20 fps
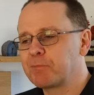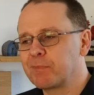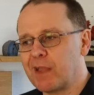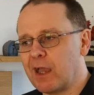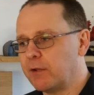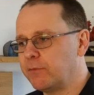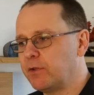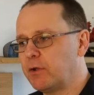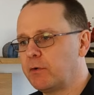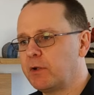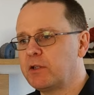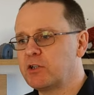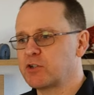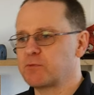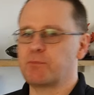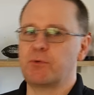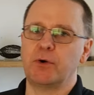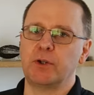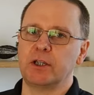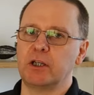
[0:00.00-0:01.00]
Now, if you're only
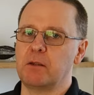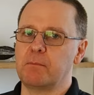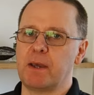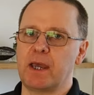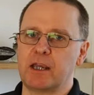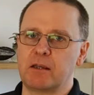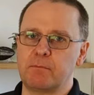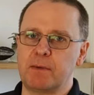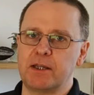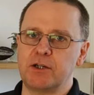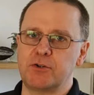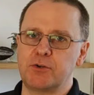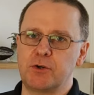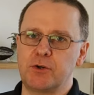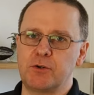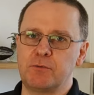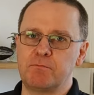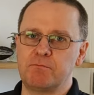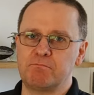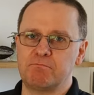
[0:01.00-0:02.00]
just bringing it back
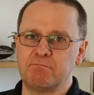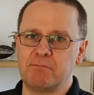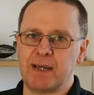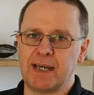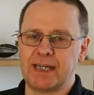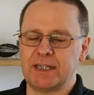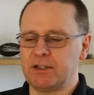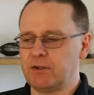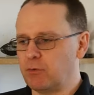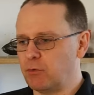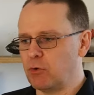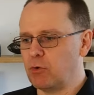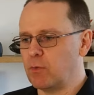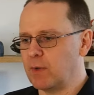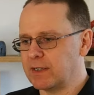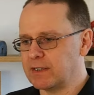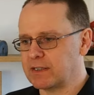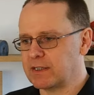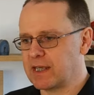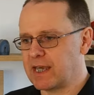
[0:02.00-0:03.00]
bedroom, and you're
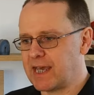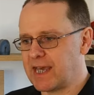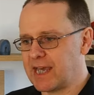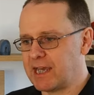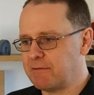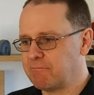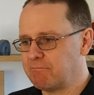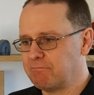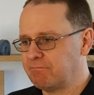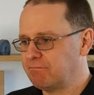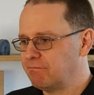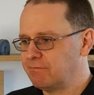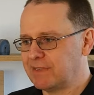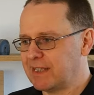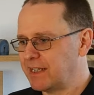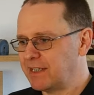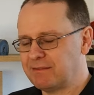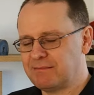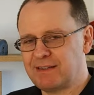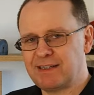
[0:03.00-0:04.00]
always there,
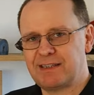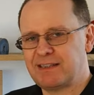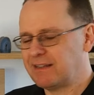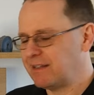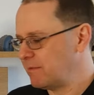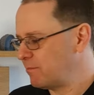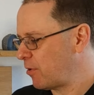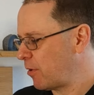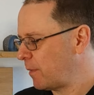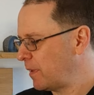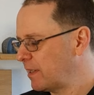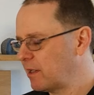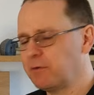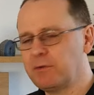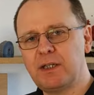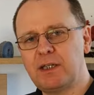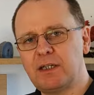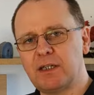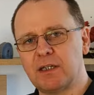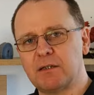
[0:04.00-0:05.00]
then you probably
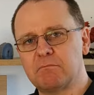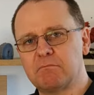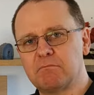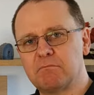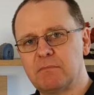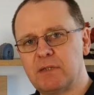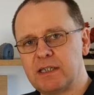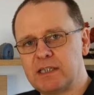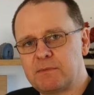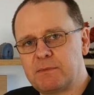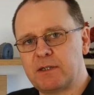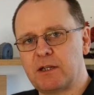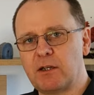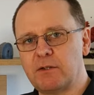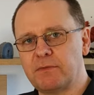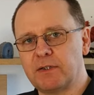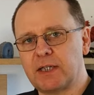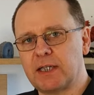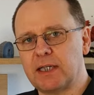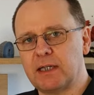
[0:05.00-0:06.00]
don't need it. It's a bit
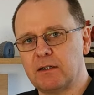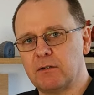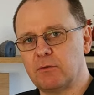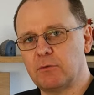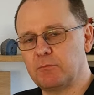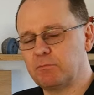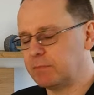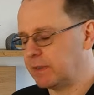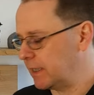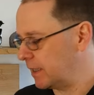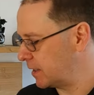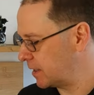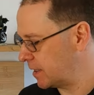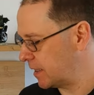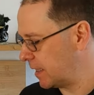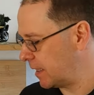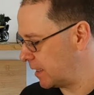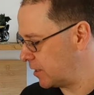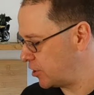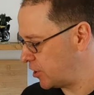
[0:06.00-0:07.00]
overkill, but
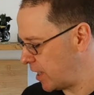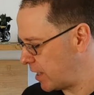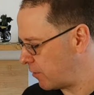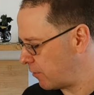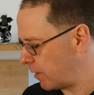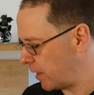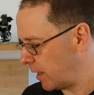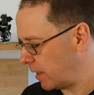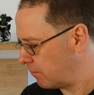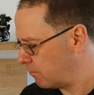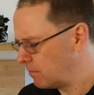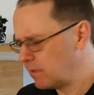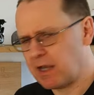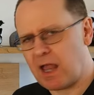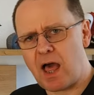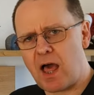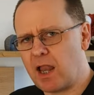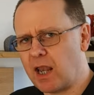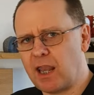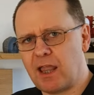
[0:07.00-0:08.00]
uh, generally,
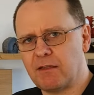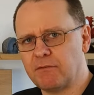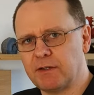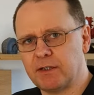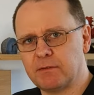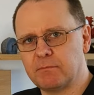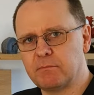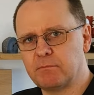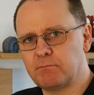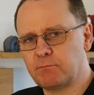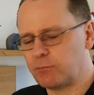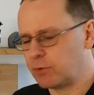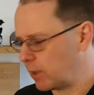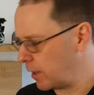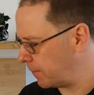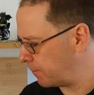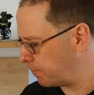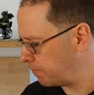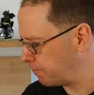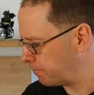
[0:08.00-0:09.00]
I love it.
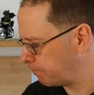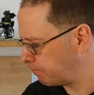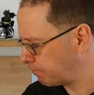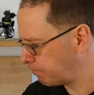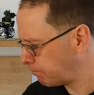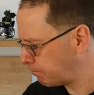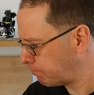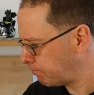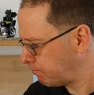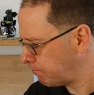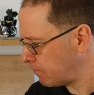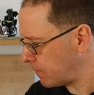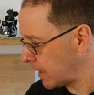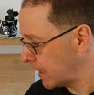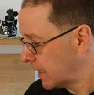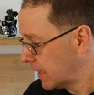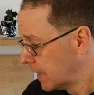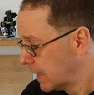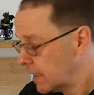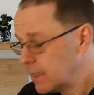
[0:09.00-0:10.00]
Brilliant.
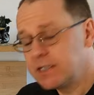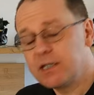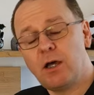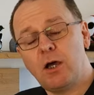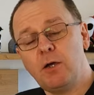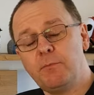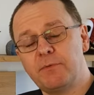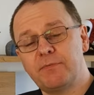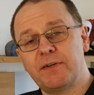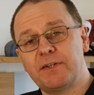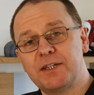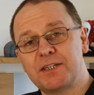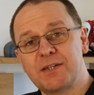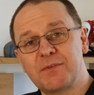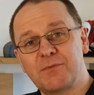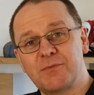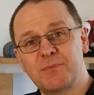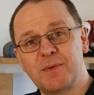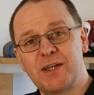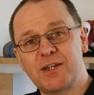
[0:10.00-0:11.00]
So I hope you found this
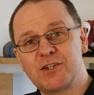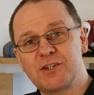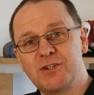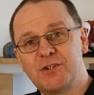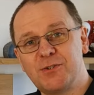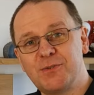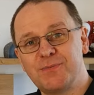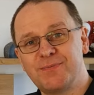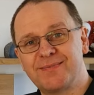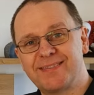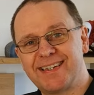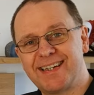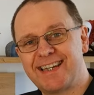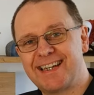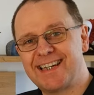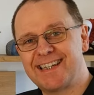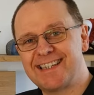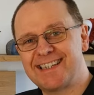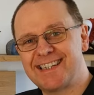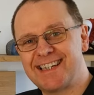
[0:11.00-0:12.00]
informational,
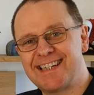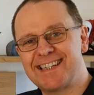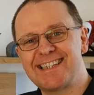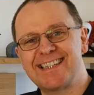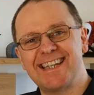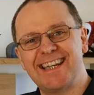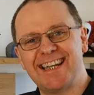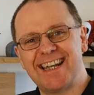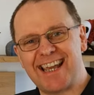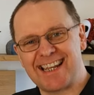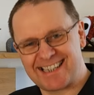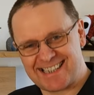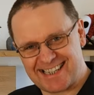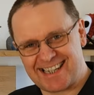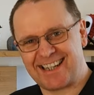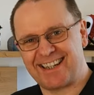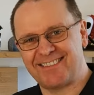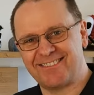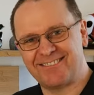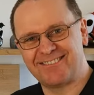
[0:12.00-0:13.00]
and uh, see you next
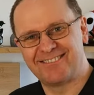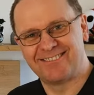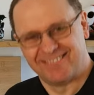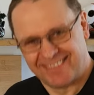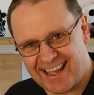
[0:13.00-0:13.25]
time.